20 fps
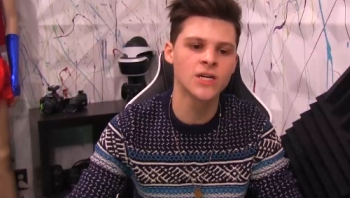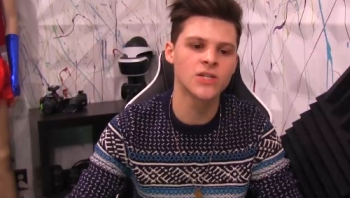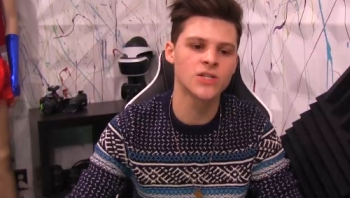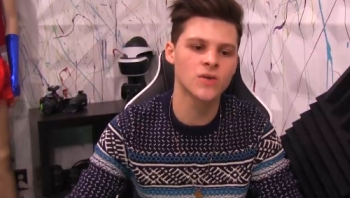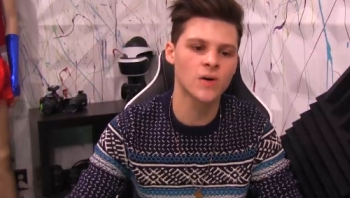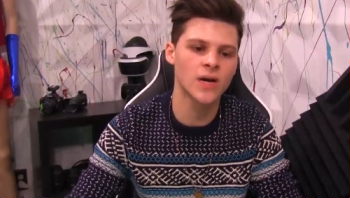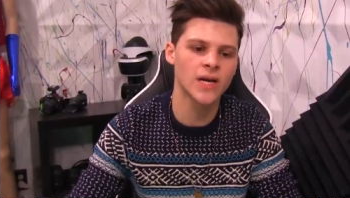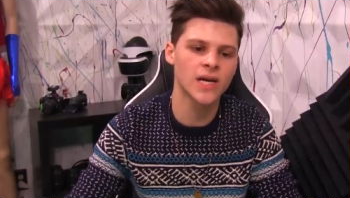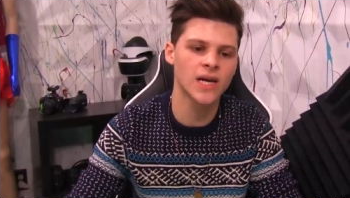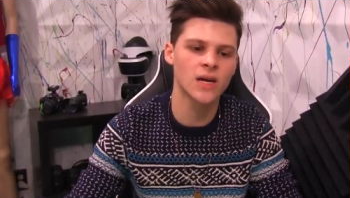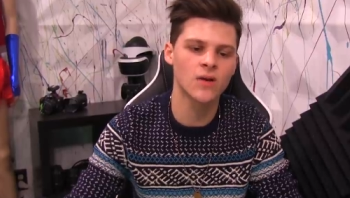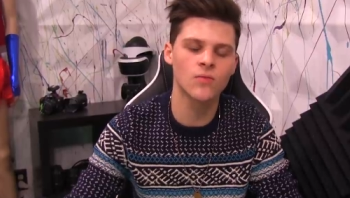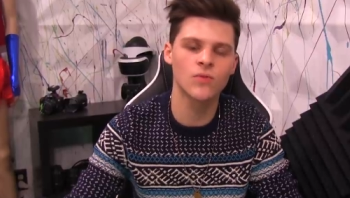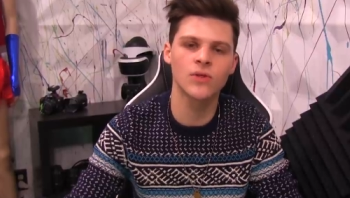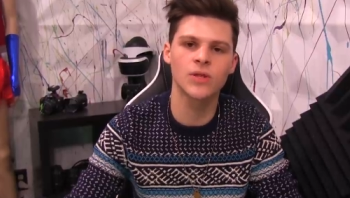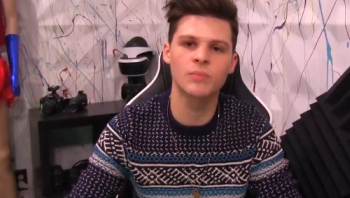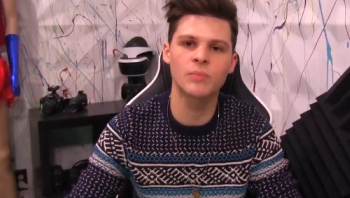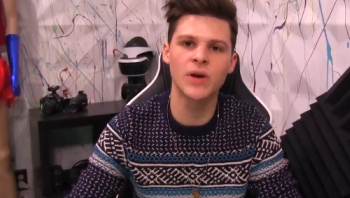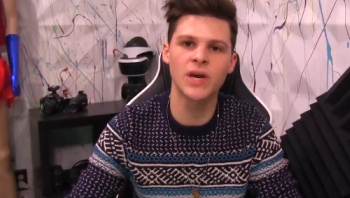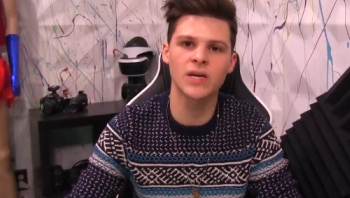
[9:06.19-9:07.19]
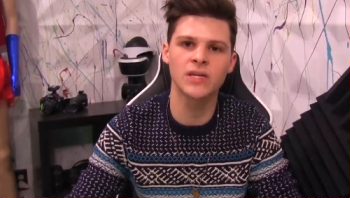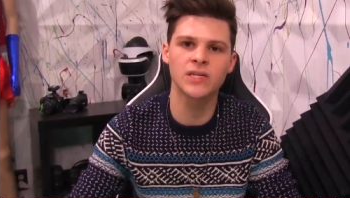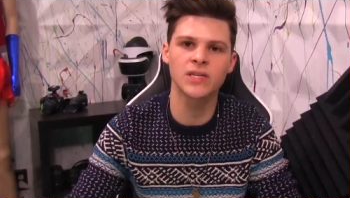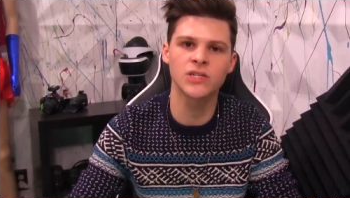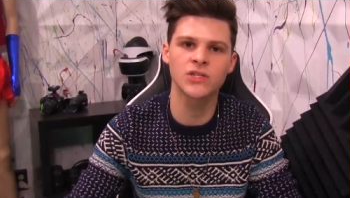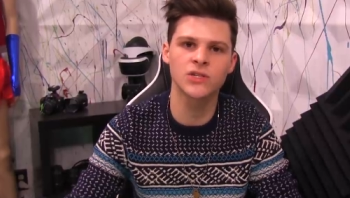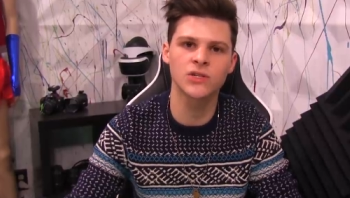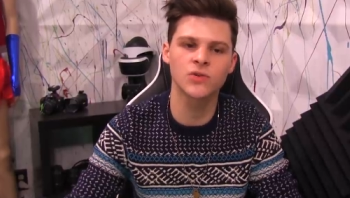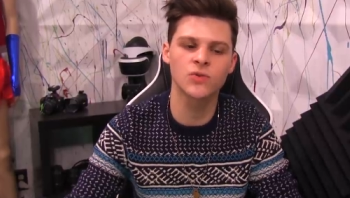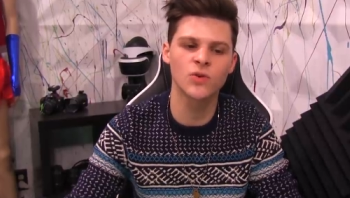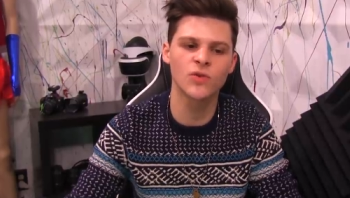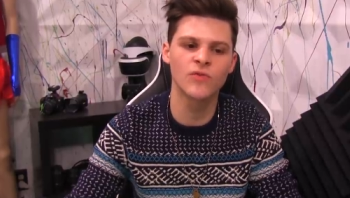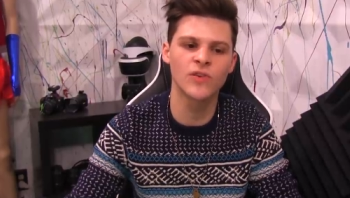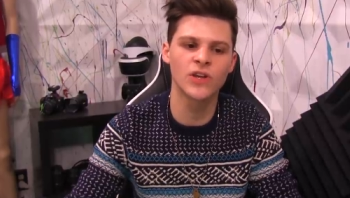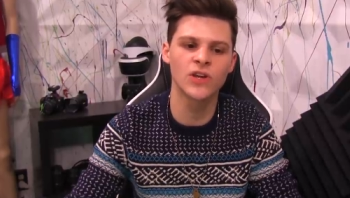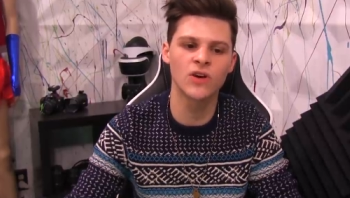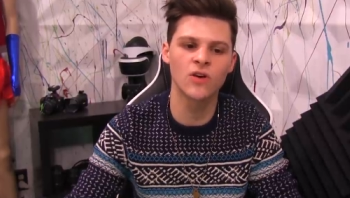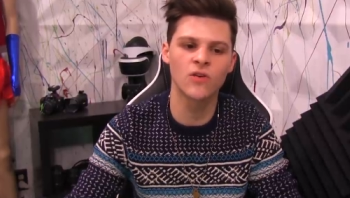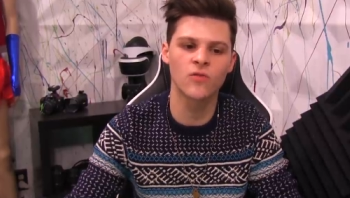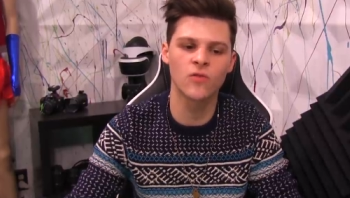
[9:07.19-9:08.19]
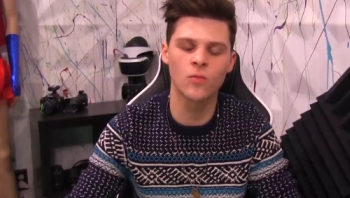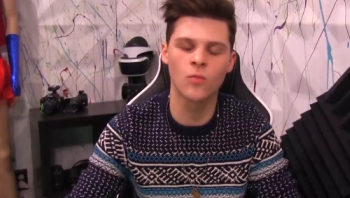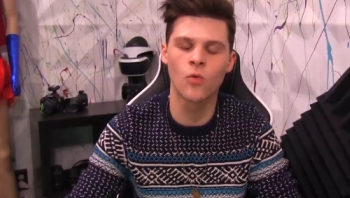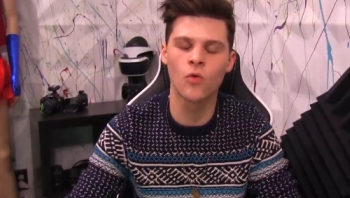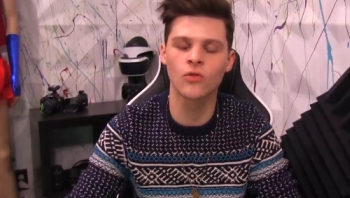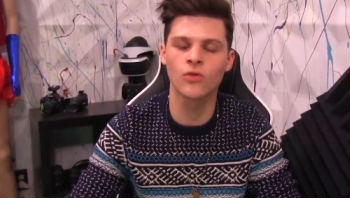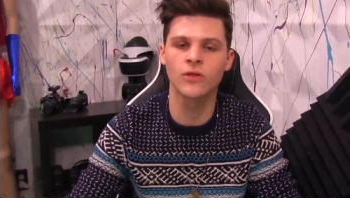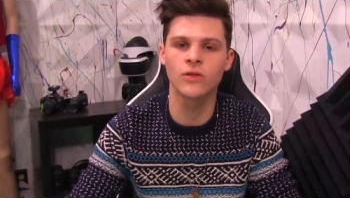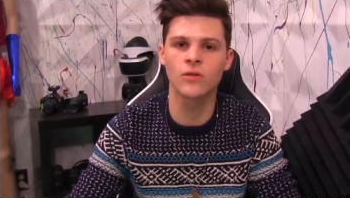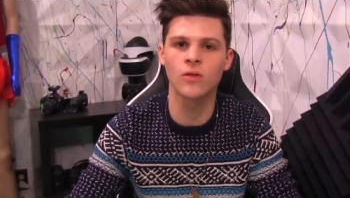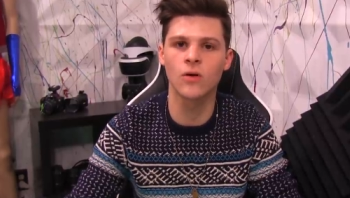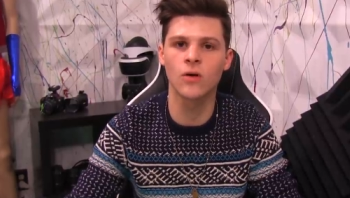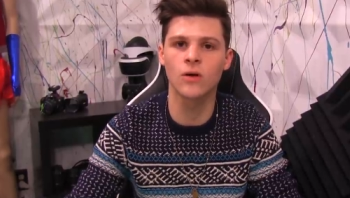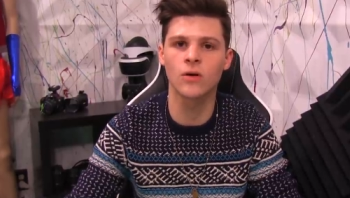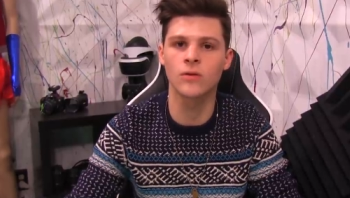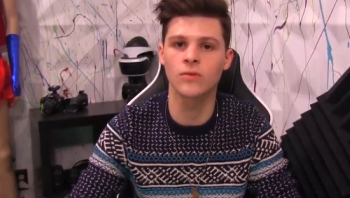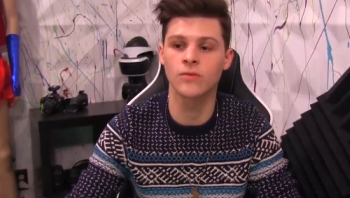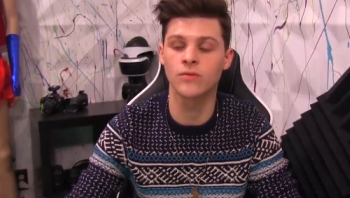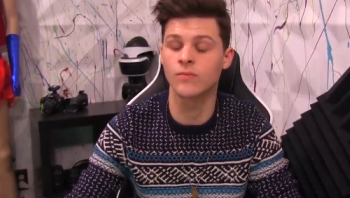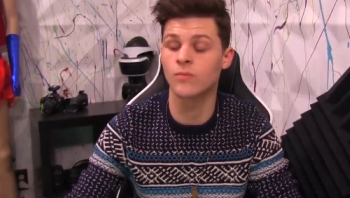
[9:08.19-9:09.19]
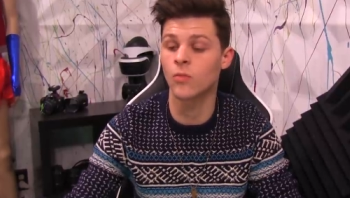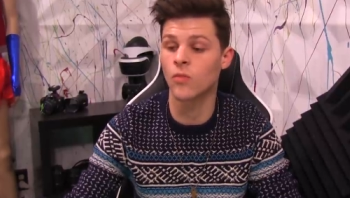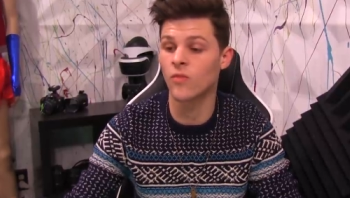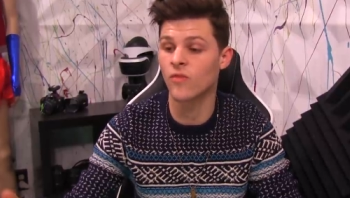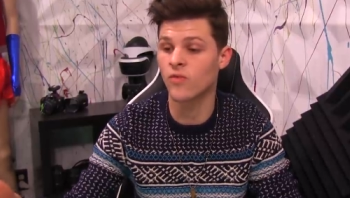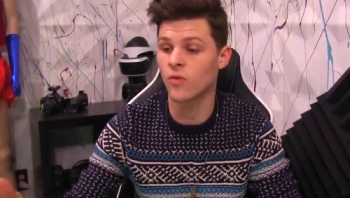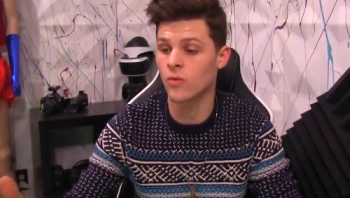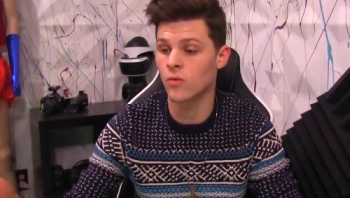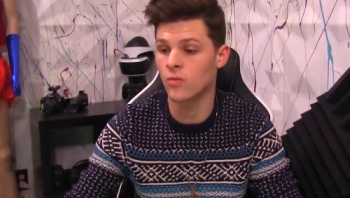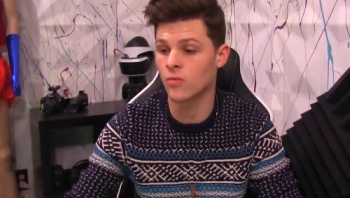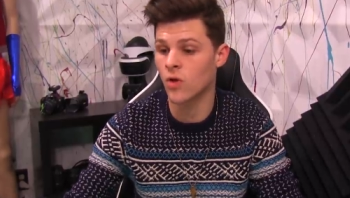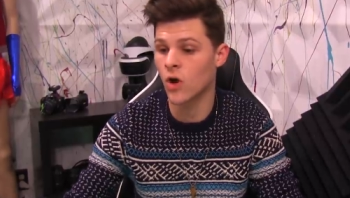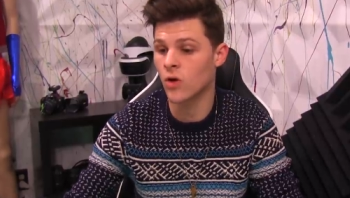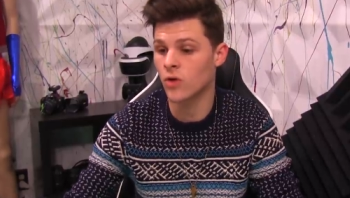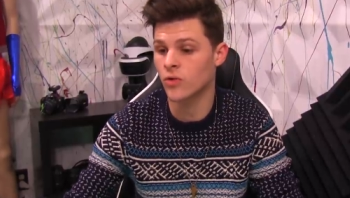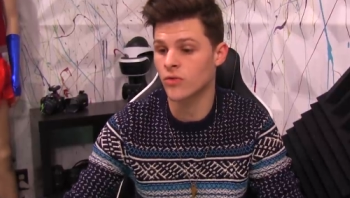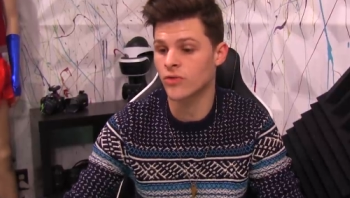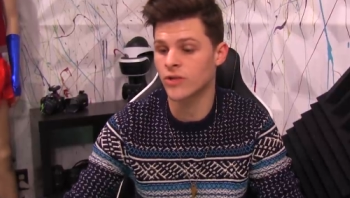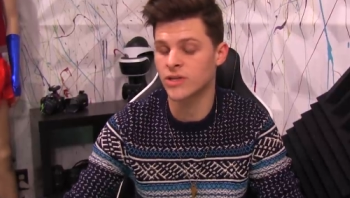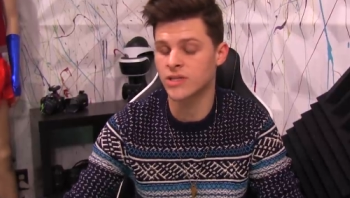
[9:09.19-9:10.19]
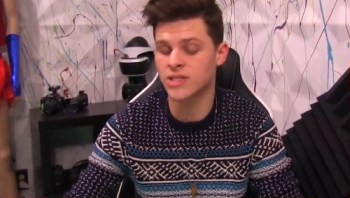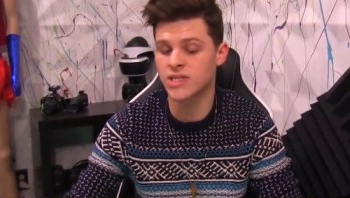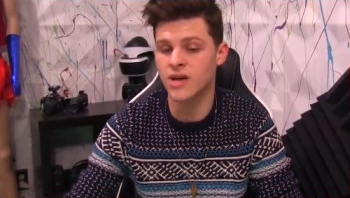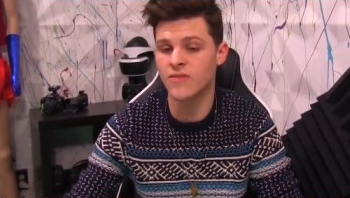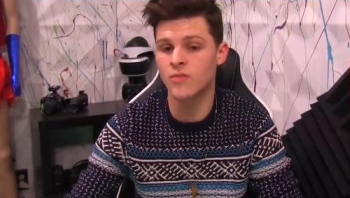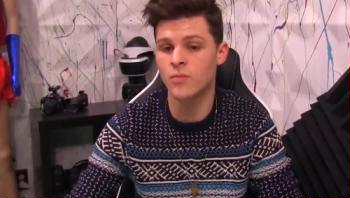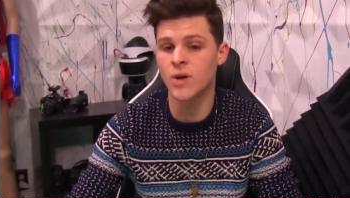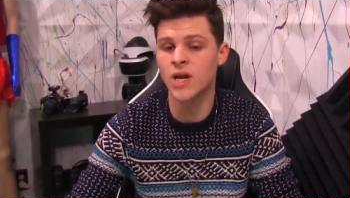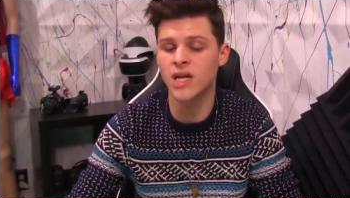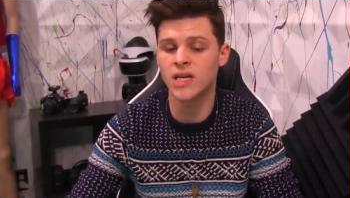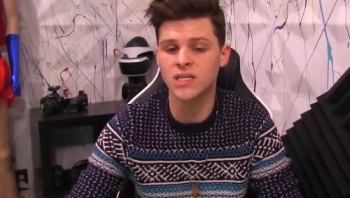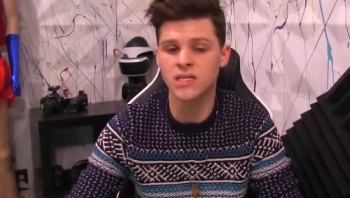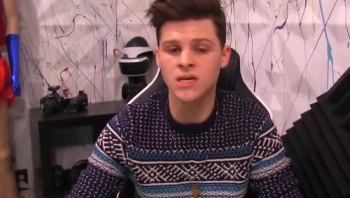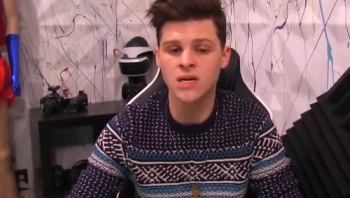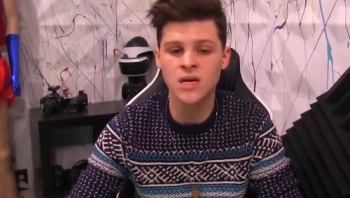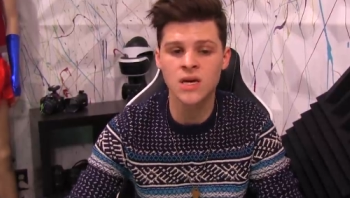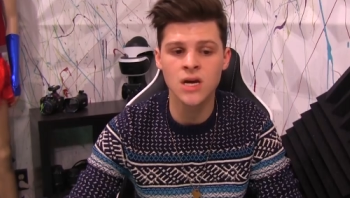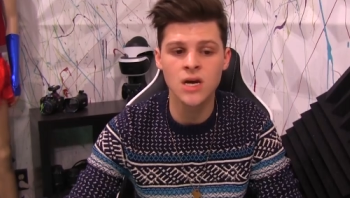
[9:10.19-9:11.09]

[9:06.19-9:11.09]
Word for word: So I can't really pay attention to a video for more than long, for longer than seven minutes.